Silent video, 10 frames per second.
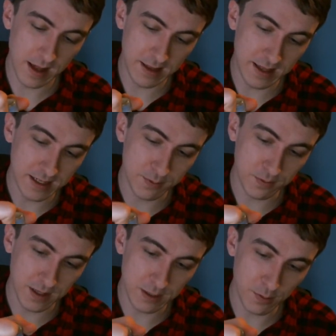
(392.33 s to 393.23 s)

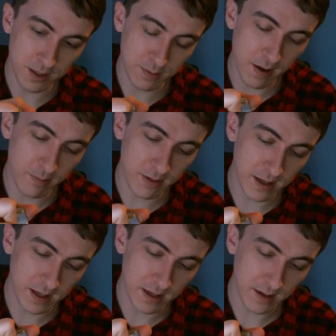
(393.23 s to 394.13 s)
This one's
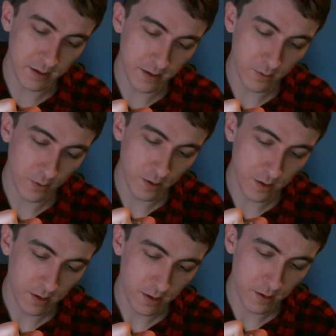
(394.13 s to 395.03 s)
probably
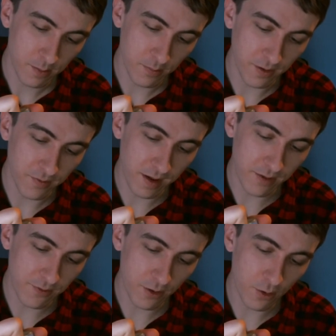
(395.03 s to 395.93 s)
my
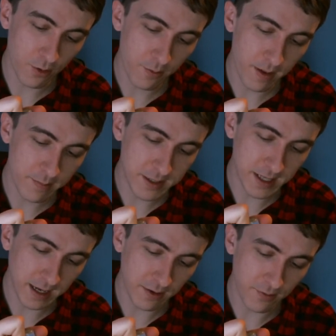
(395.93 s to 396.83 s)
favourite, or maybe
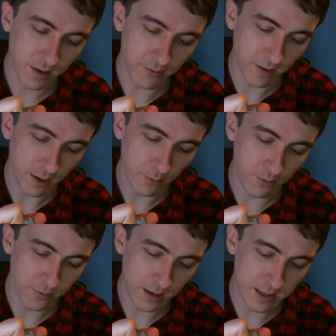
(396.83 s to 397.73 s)
second favourite out
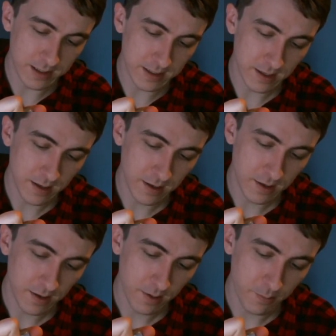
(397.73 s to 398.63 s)
of the list.
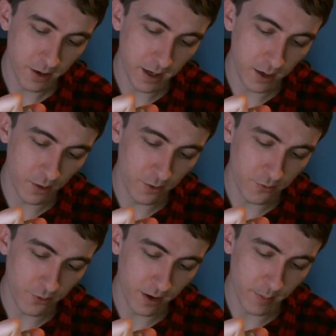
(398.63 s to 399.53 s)
But I
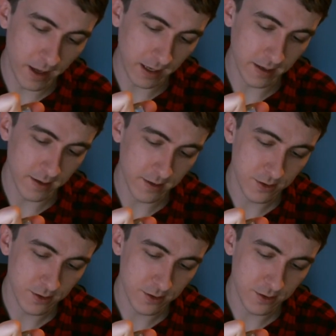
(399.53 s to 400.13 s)
love Tribeca.